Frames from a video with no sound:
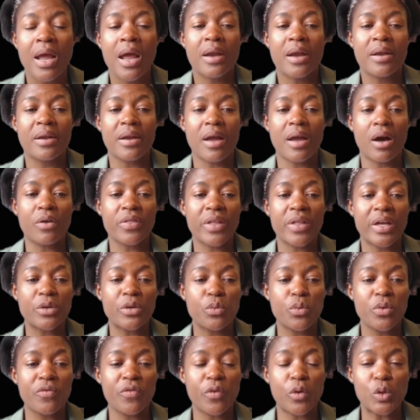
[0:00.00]
Now that
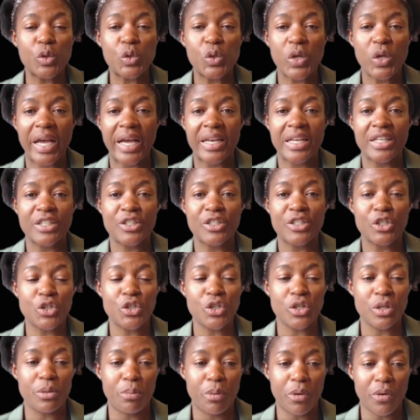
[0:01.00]
we've also added into
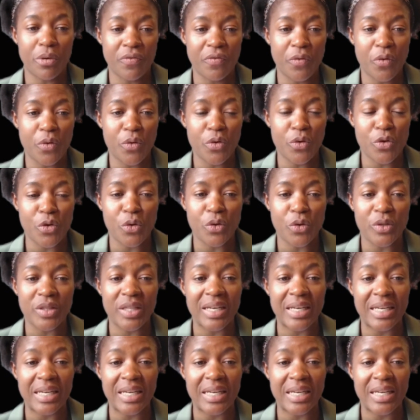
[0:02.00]
the portfolio the